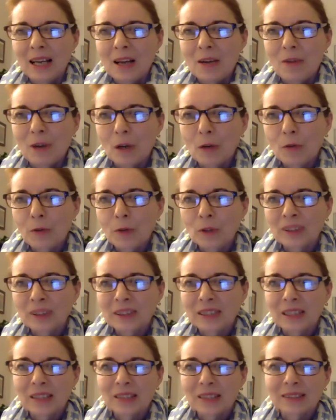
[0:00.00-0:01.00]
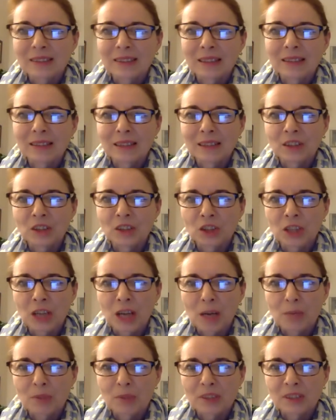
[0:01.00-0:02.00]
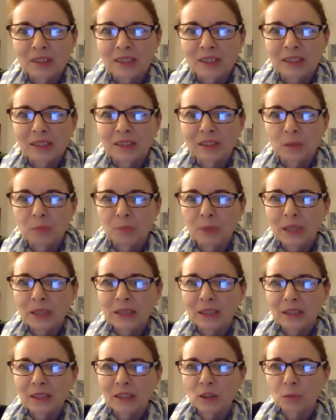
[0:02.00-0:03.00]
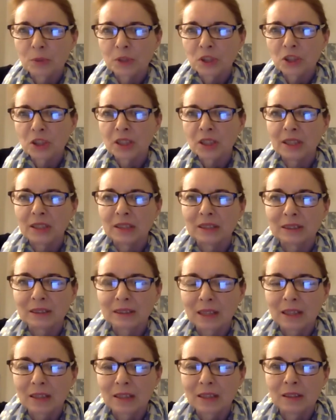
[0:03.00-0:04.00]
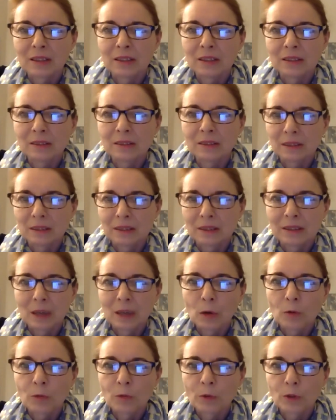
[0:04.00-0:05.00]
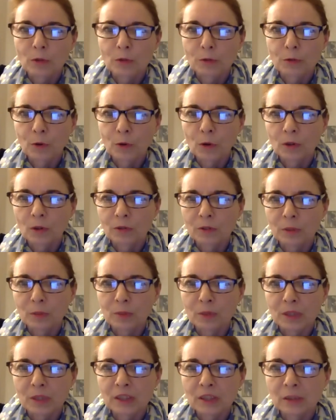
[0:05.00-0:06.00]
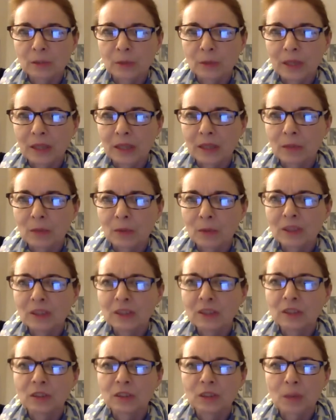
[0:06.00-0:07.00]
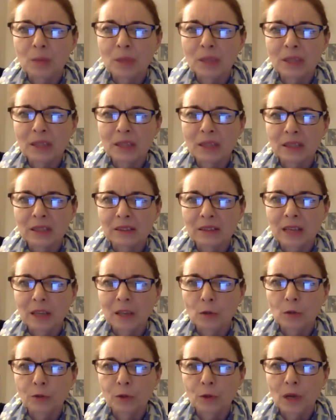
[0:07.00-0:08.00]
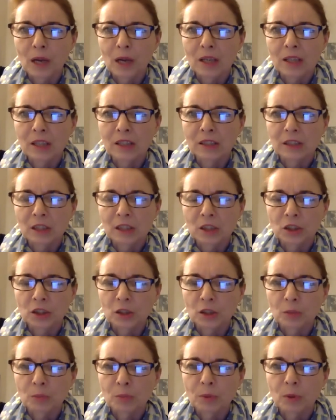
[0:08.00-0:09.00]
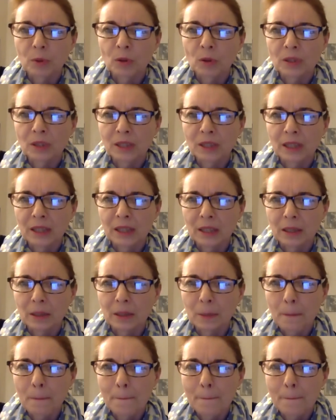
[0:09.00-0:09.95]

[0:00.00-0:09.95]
One of your single sentence chapters that is repeated, especially in the second downward fall of the bird's wing. What is the dramatic design of your architectural plot here?